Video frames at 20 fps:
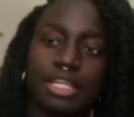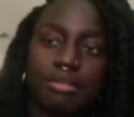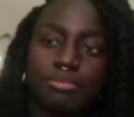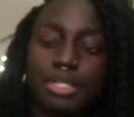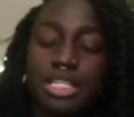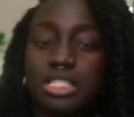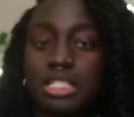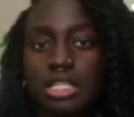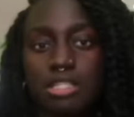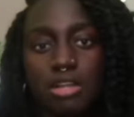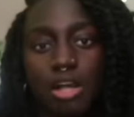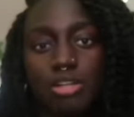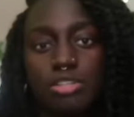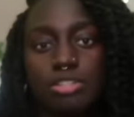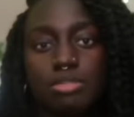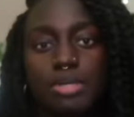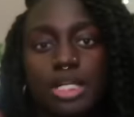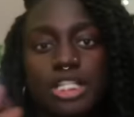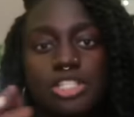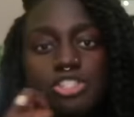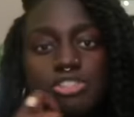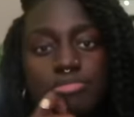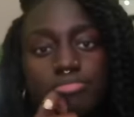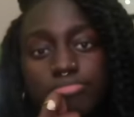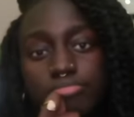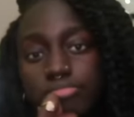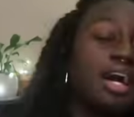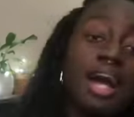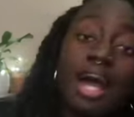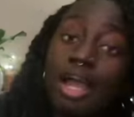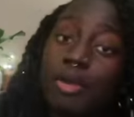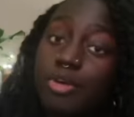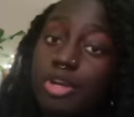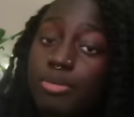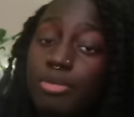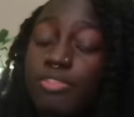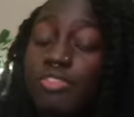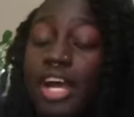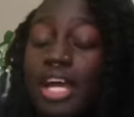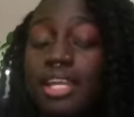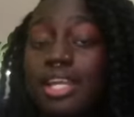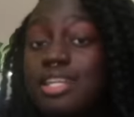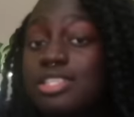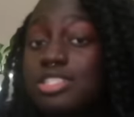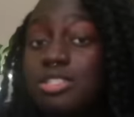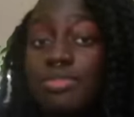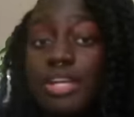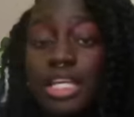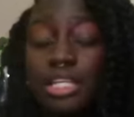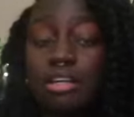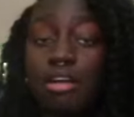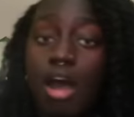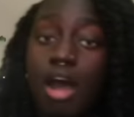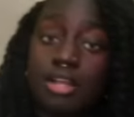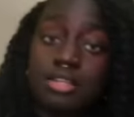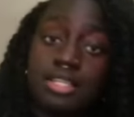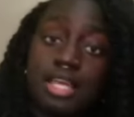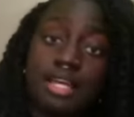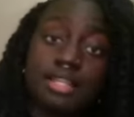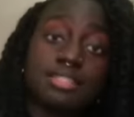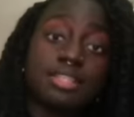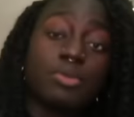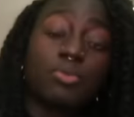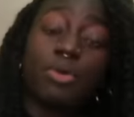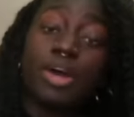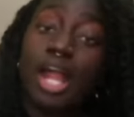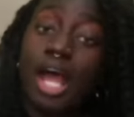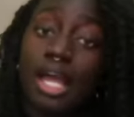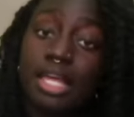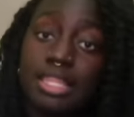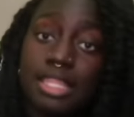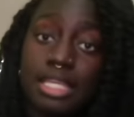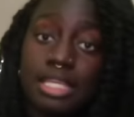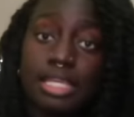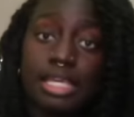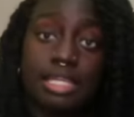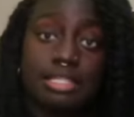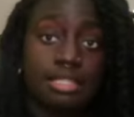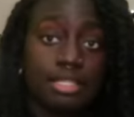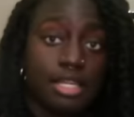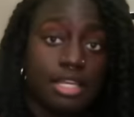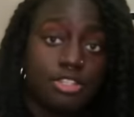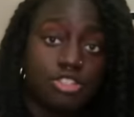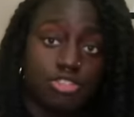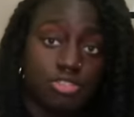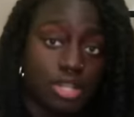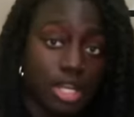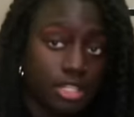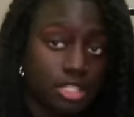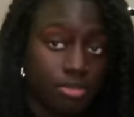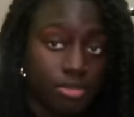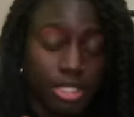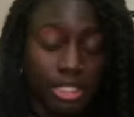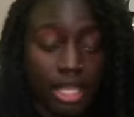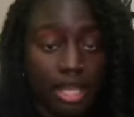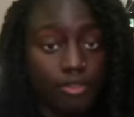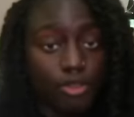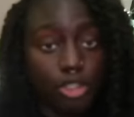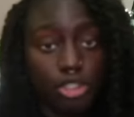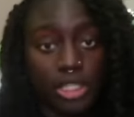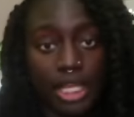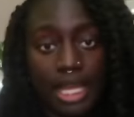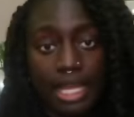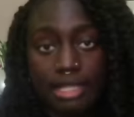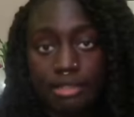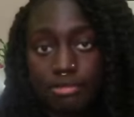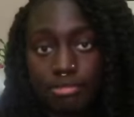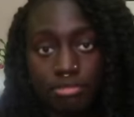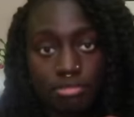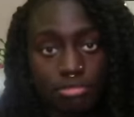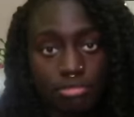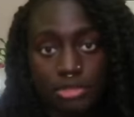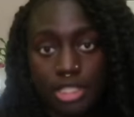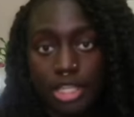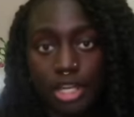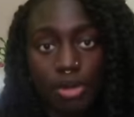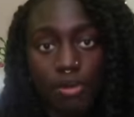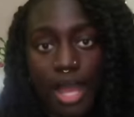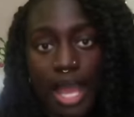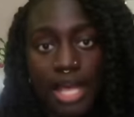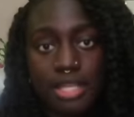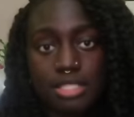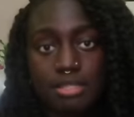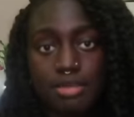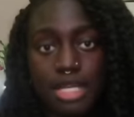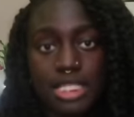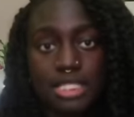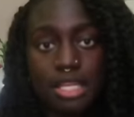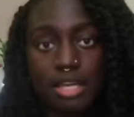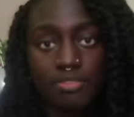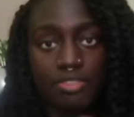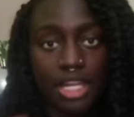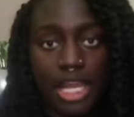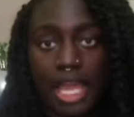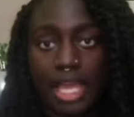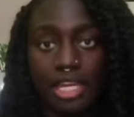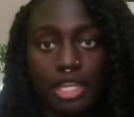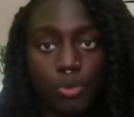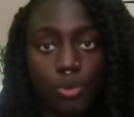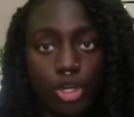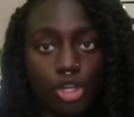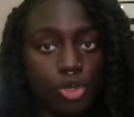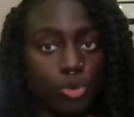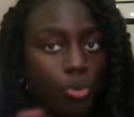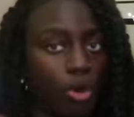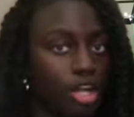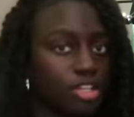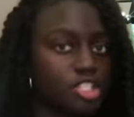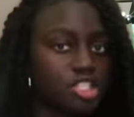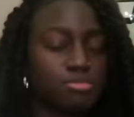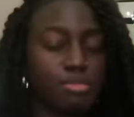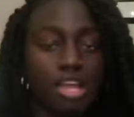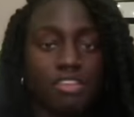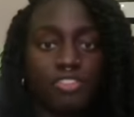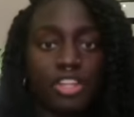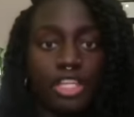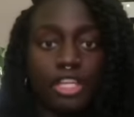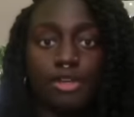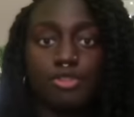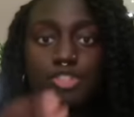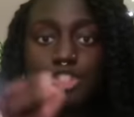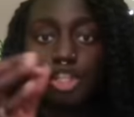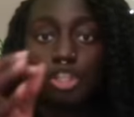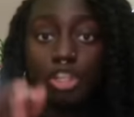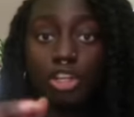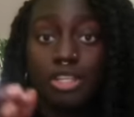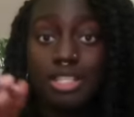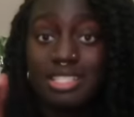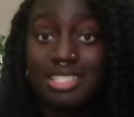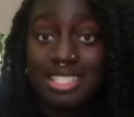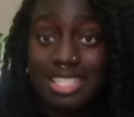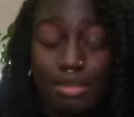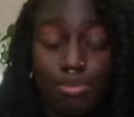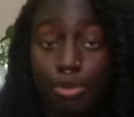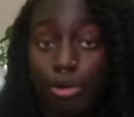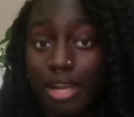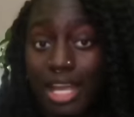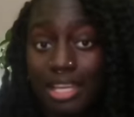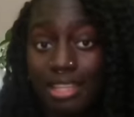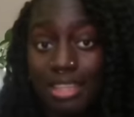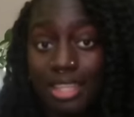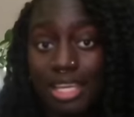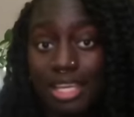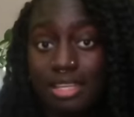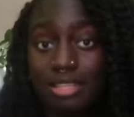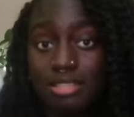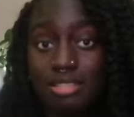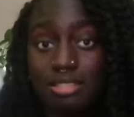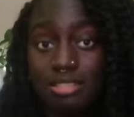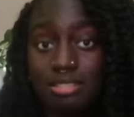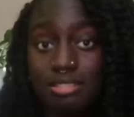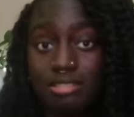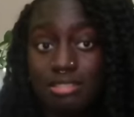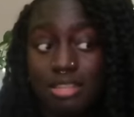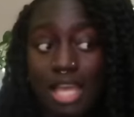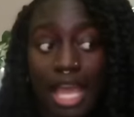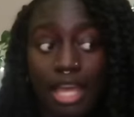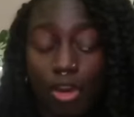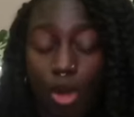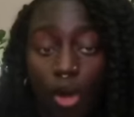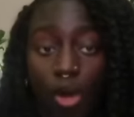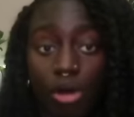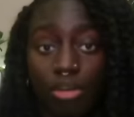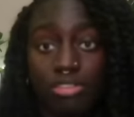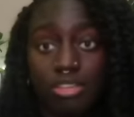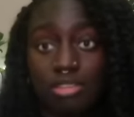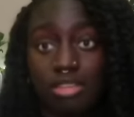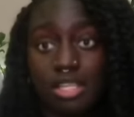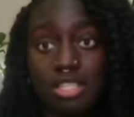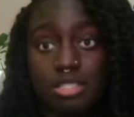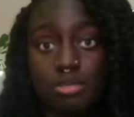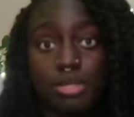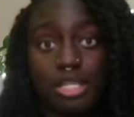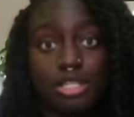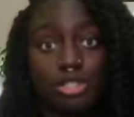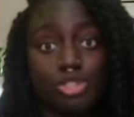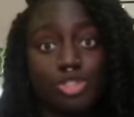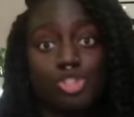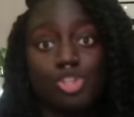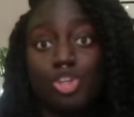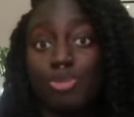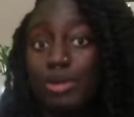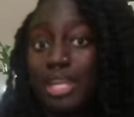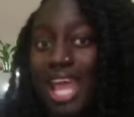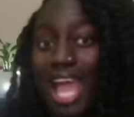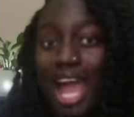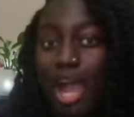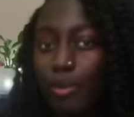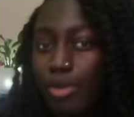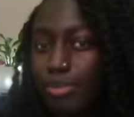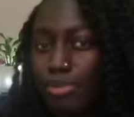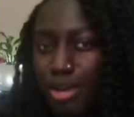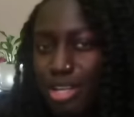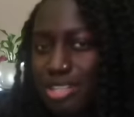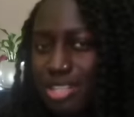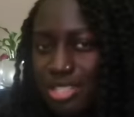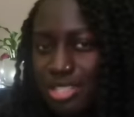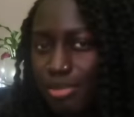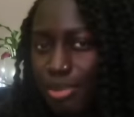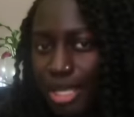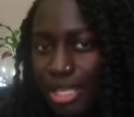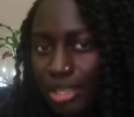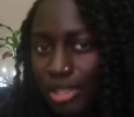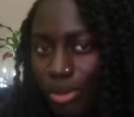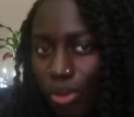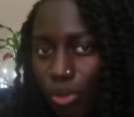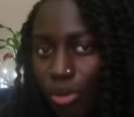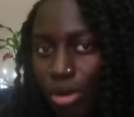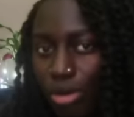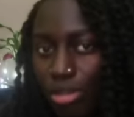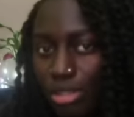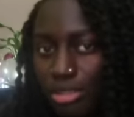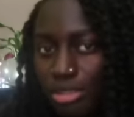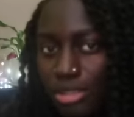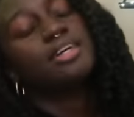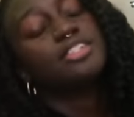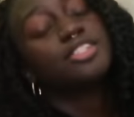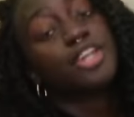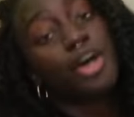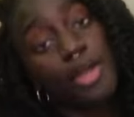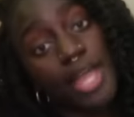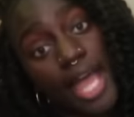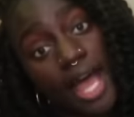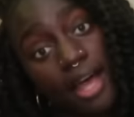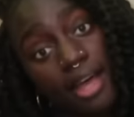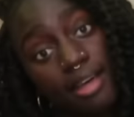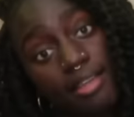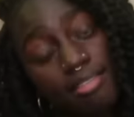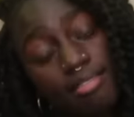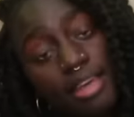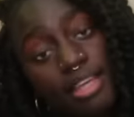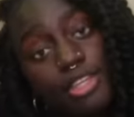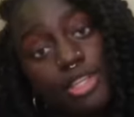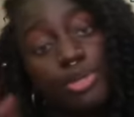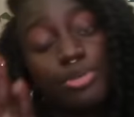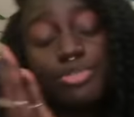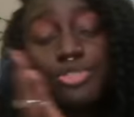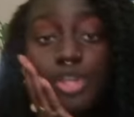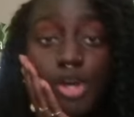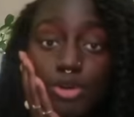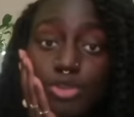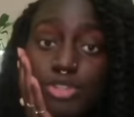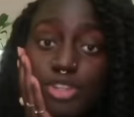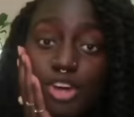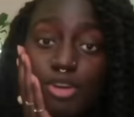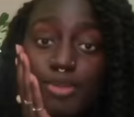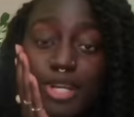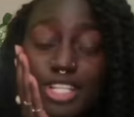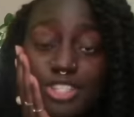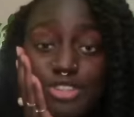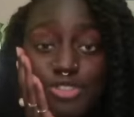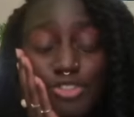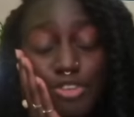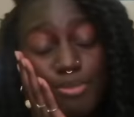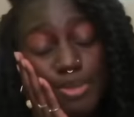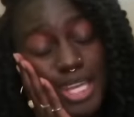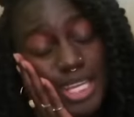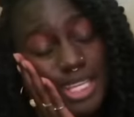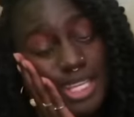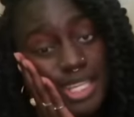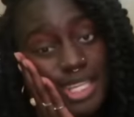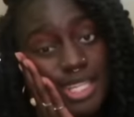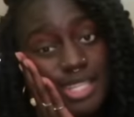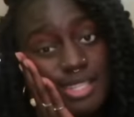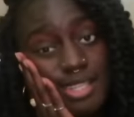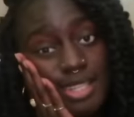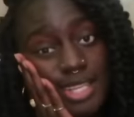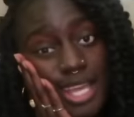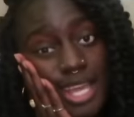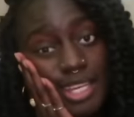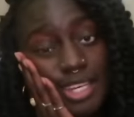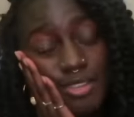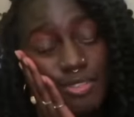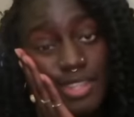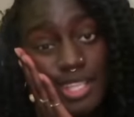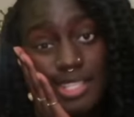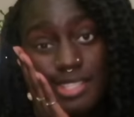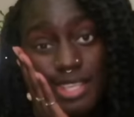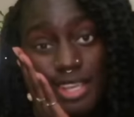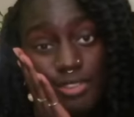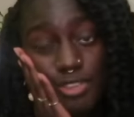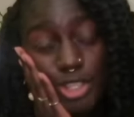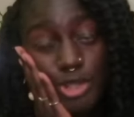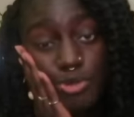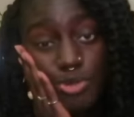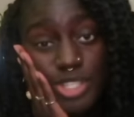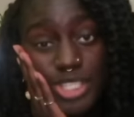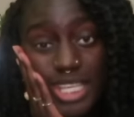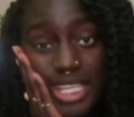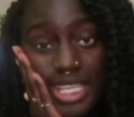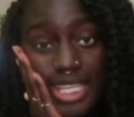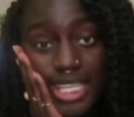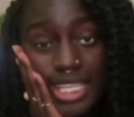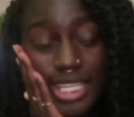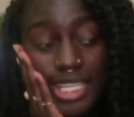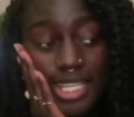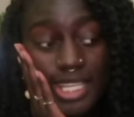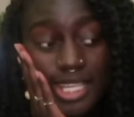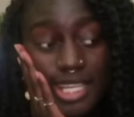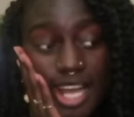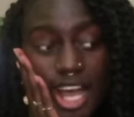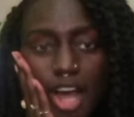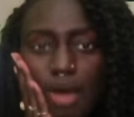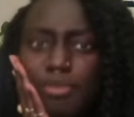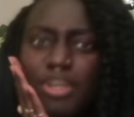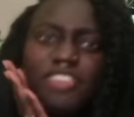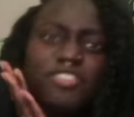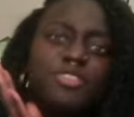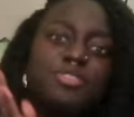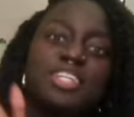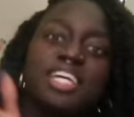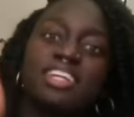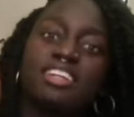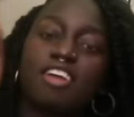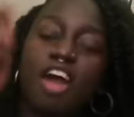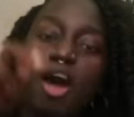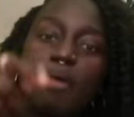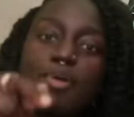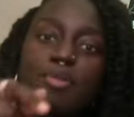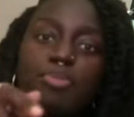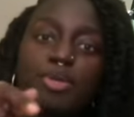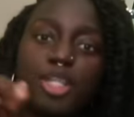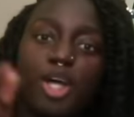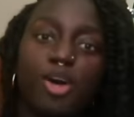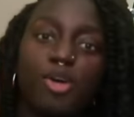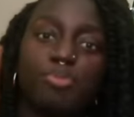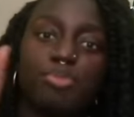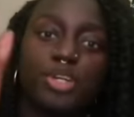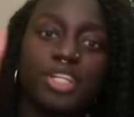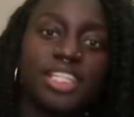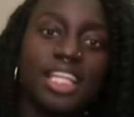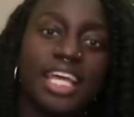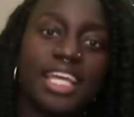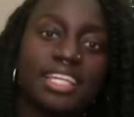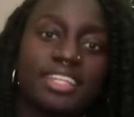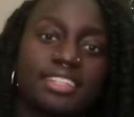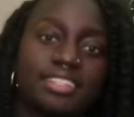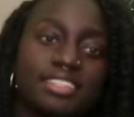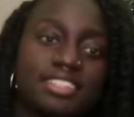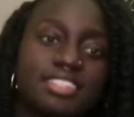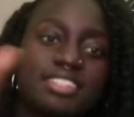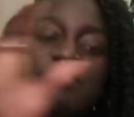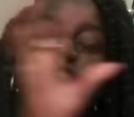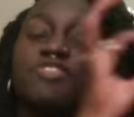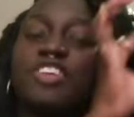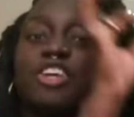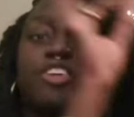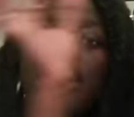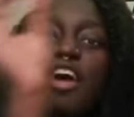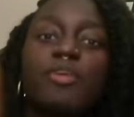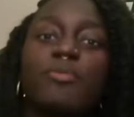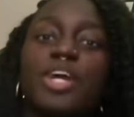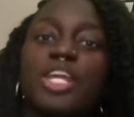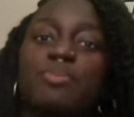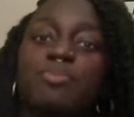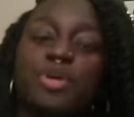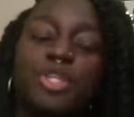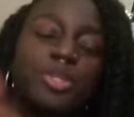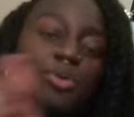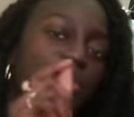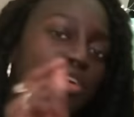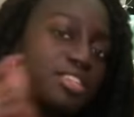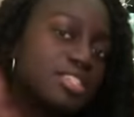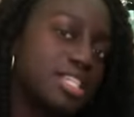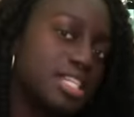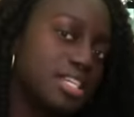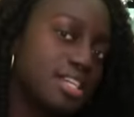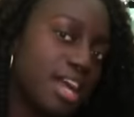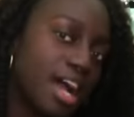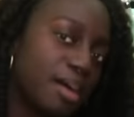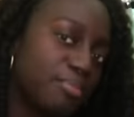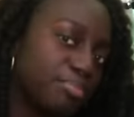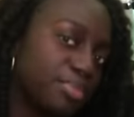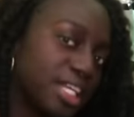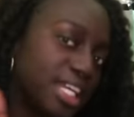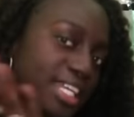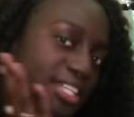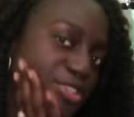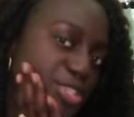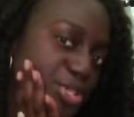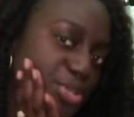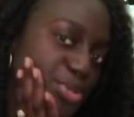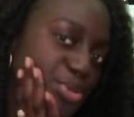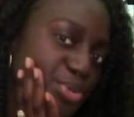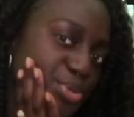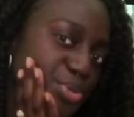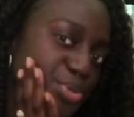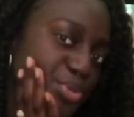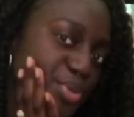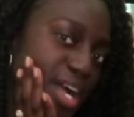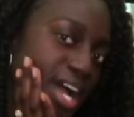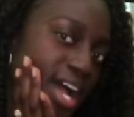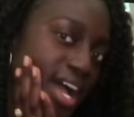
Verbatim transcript: it because I talk too much. I want to provide history and context at what I think is an introductory level and, you know, ask myself and anyone who watches my videos to look deeper at things. at all the things we consume and how we participate in the world. So yeah, thank you so much for making it to the end of this if you did. Comment below and put figure out a way to put the word teacup into